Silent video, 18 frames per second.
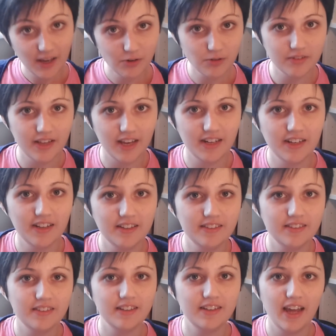
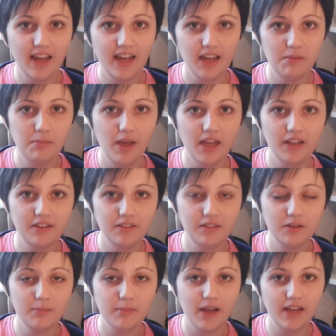Crusaders, today I'm here to
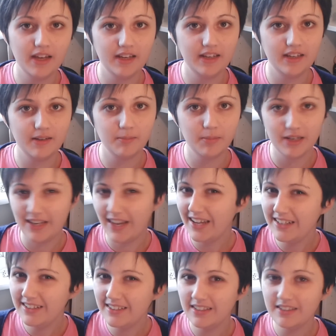do my
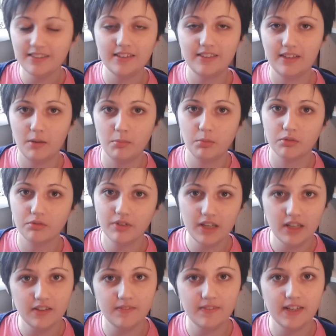belated December
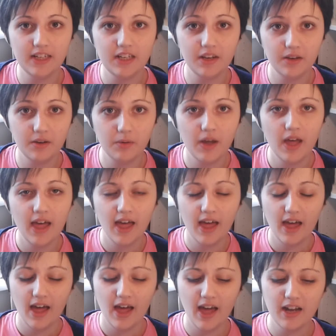reads video.
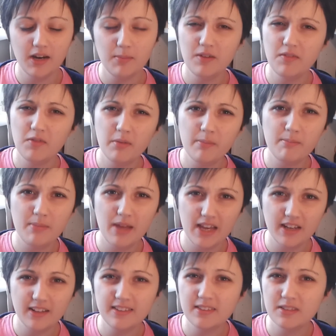I had a bit of a
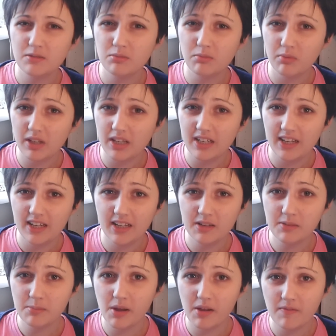mixed
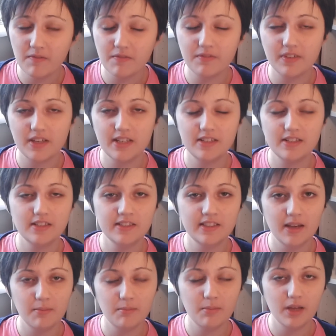reading month in
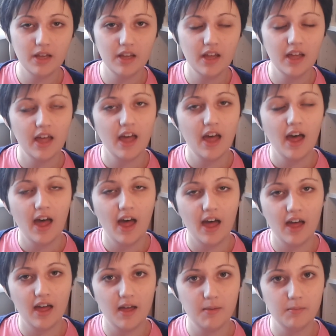December,
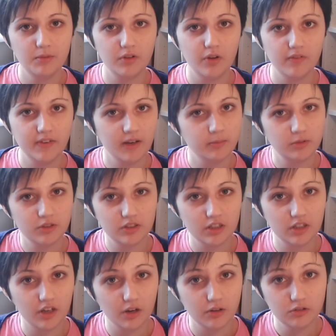so I think I'm just
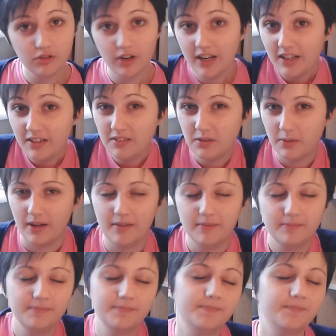going to go straight into it.